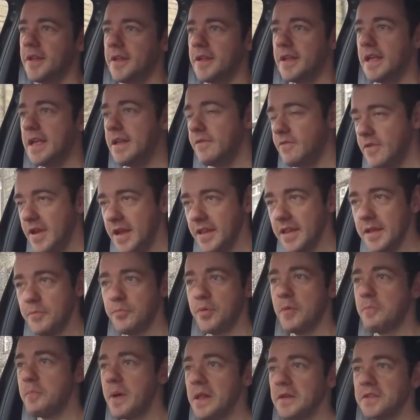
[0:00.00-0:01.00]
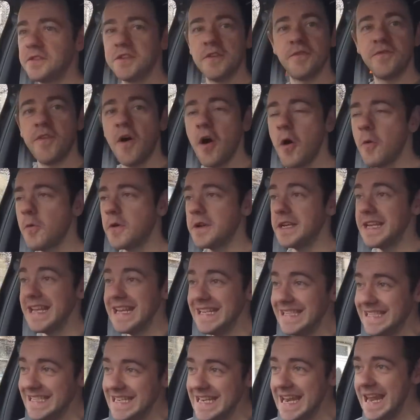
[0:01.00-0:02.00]
It really propels you forward.
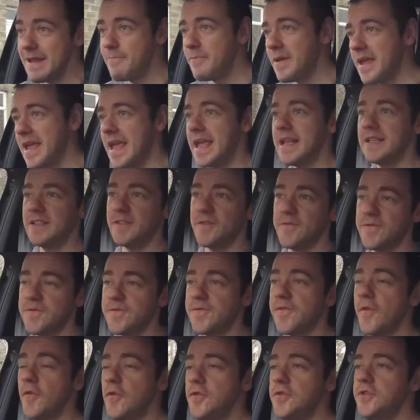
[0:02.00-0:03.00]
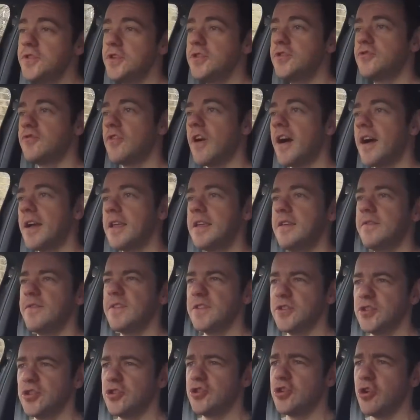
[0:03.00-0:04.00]
It's nippy, it's fun to drive,
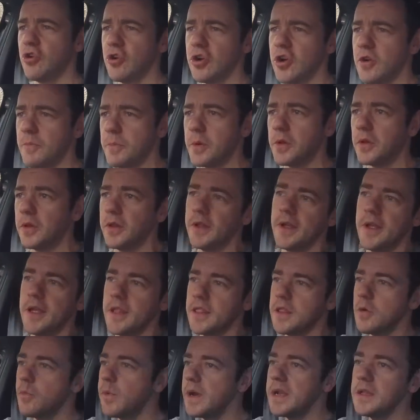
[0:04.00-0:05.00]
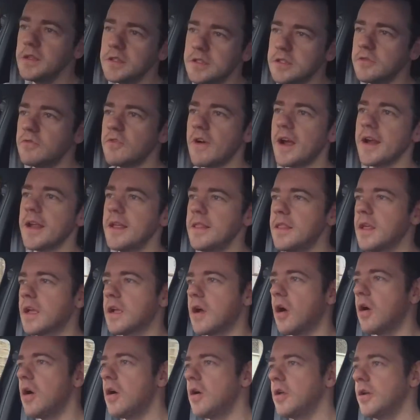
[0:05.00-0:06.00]
it's chuckable. The wheels are right in the
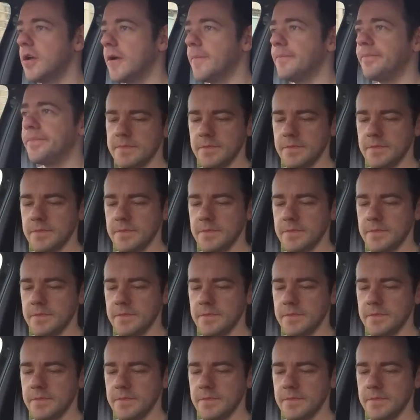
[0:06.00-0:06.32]
corner.